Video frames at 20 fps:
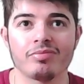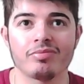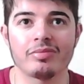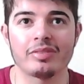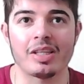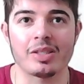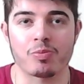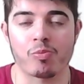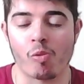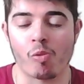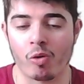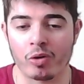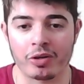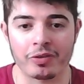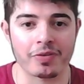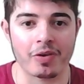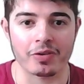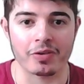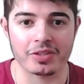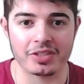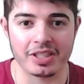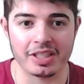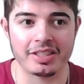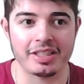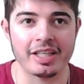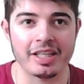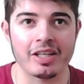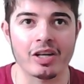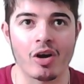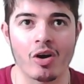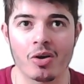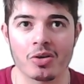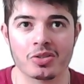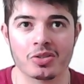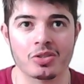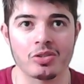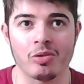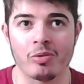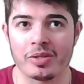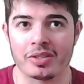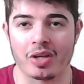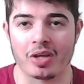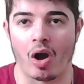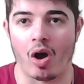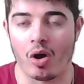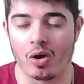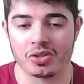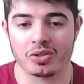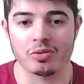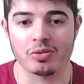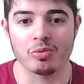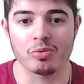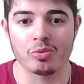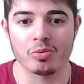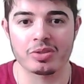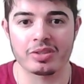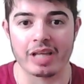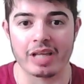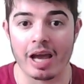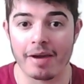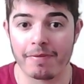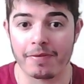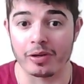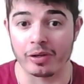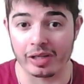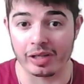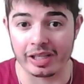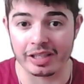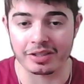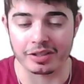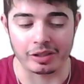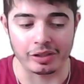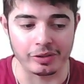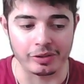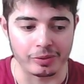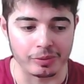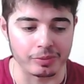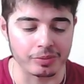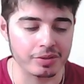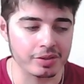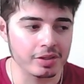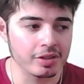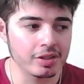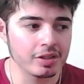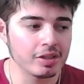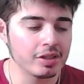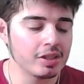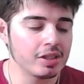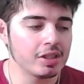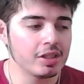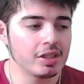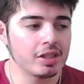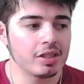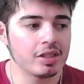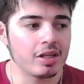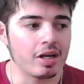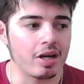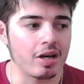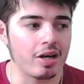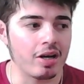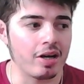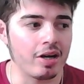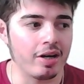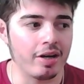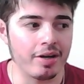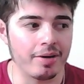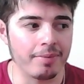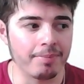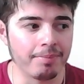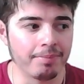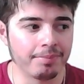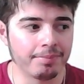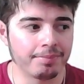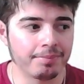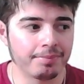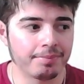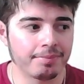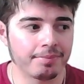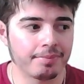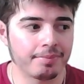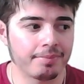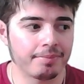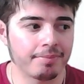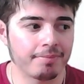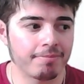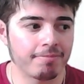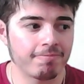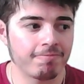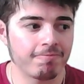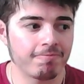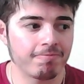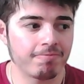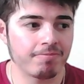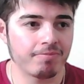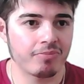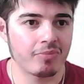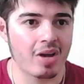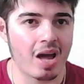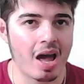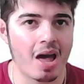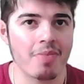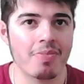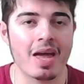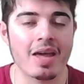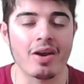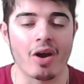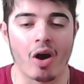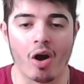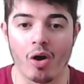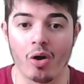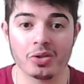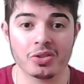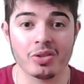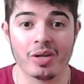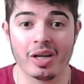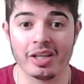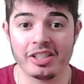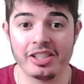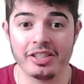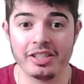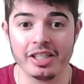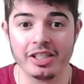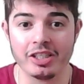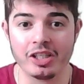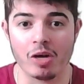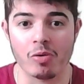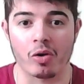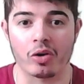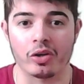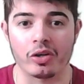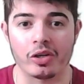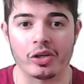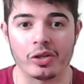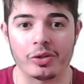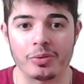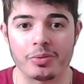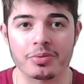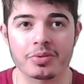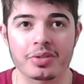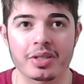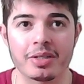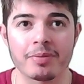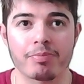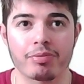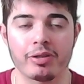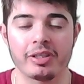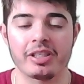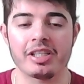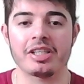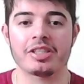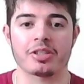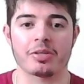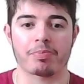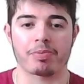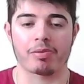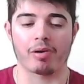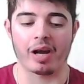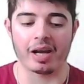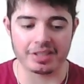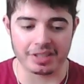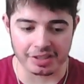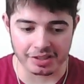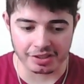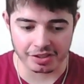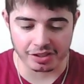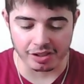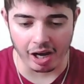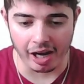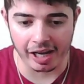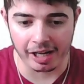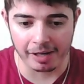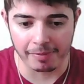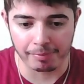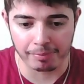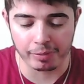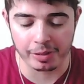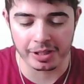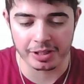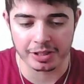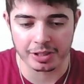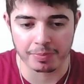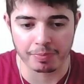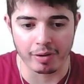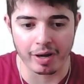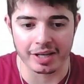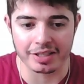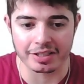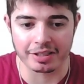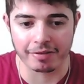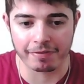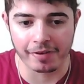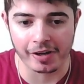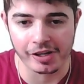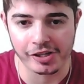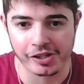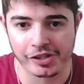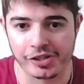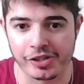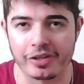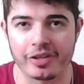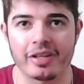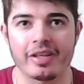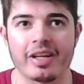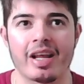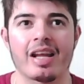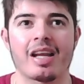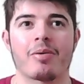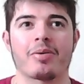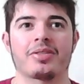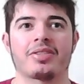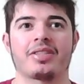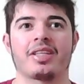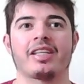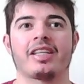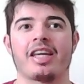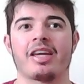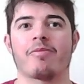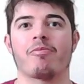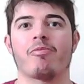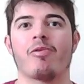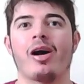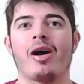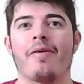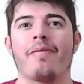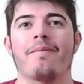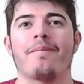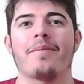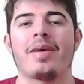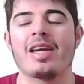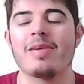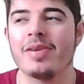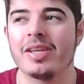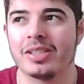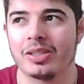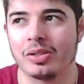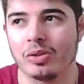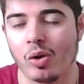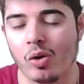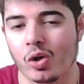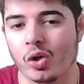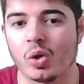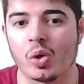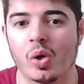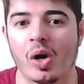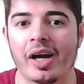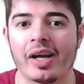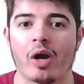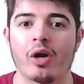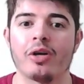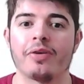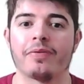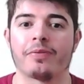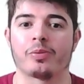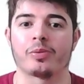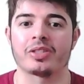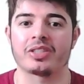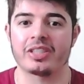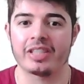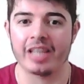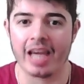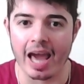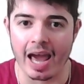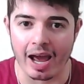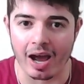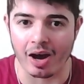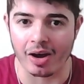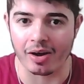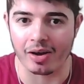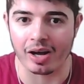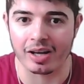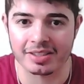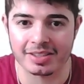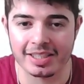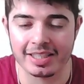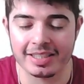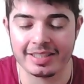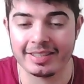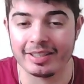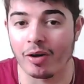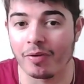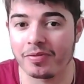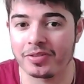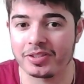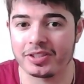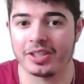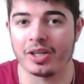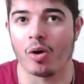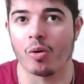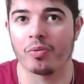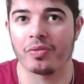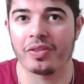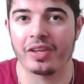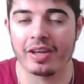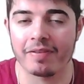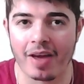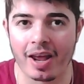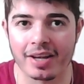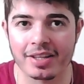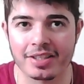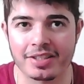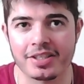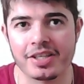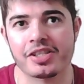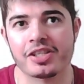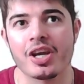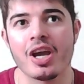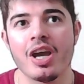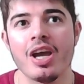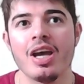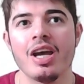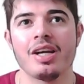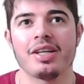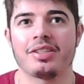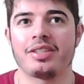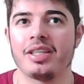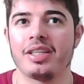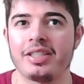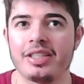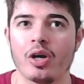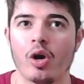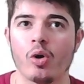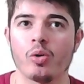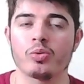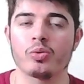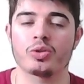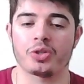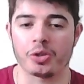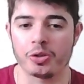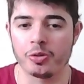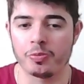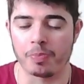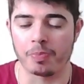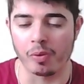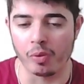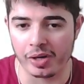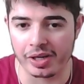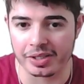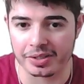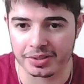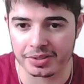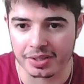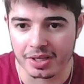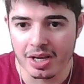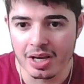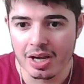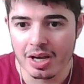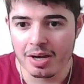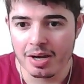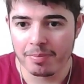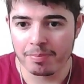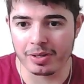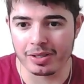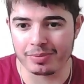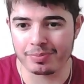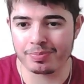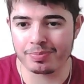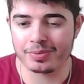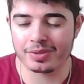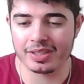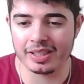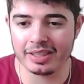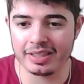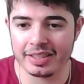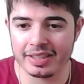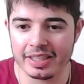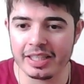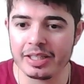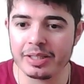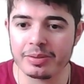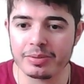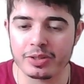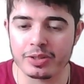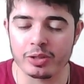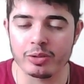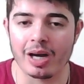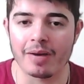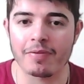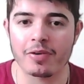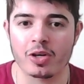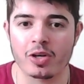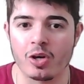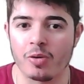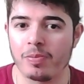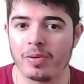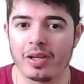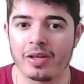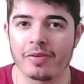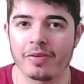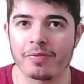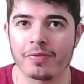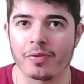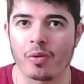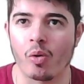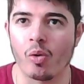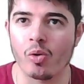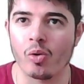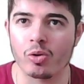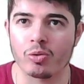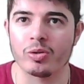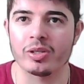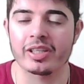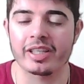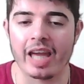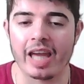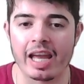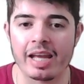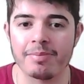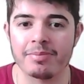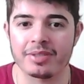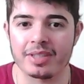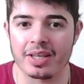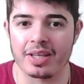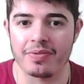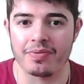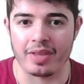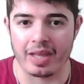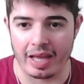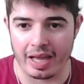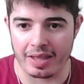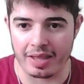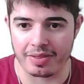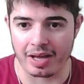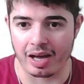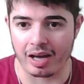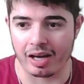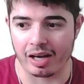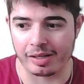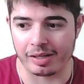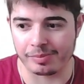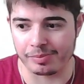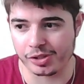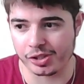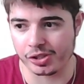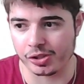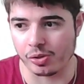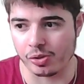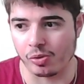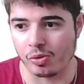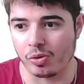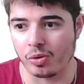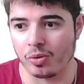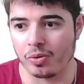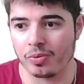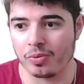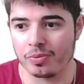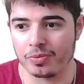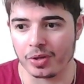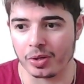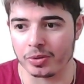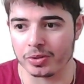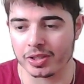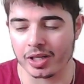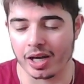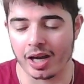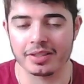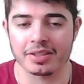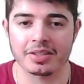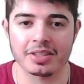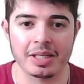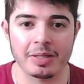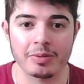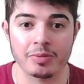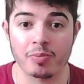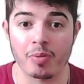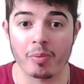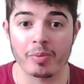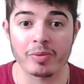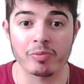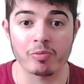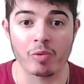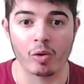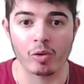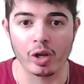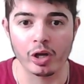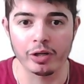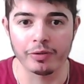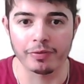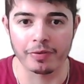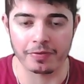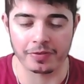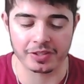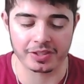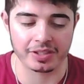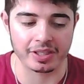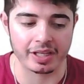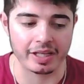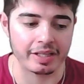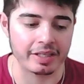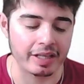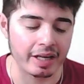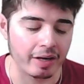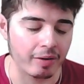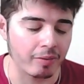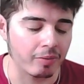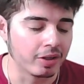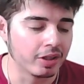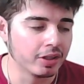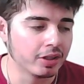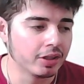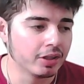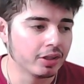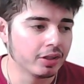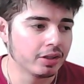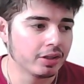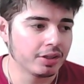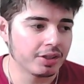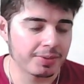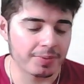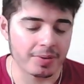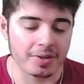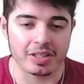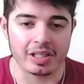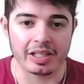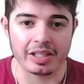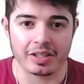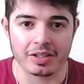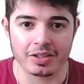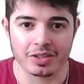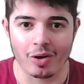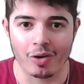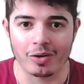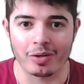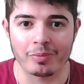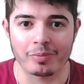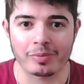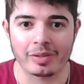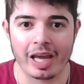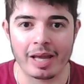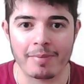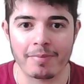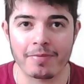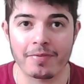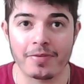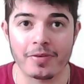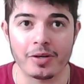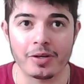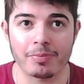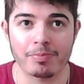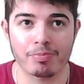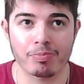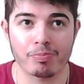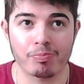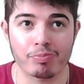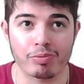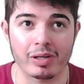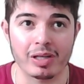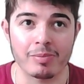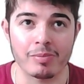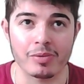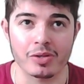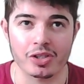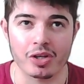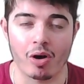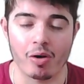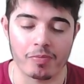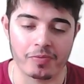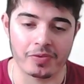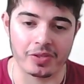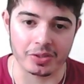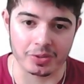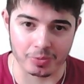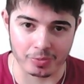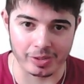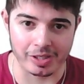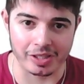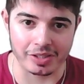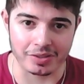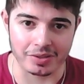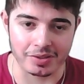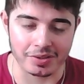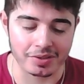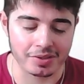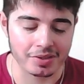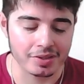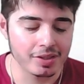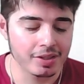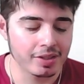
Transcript: It's one of City and Arsenal. It's Arsenal's definitely to lose. And then Arsenal actually did go on and lose in pretty surprising style and pretty surprising fashion. And then I was thinking, well, maybe it's not quite over as yet. City obviously hold the advantage. City hold 2 points. But City do have a couple of awkward games in there that I'm sure those kinds of teams will probably roll over for City now. Especially the Tottenham game for pretty much obvious reasons.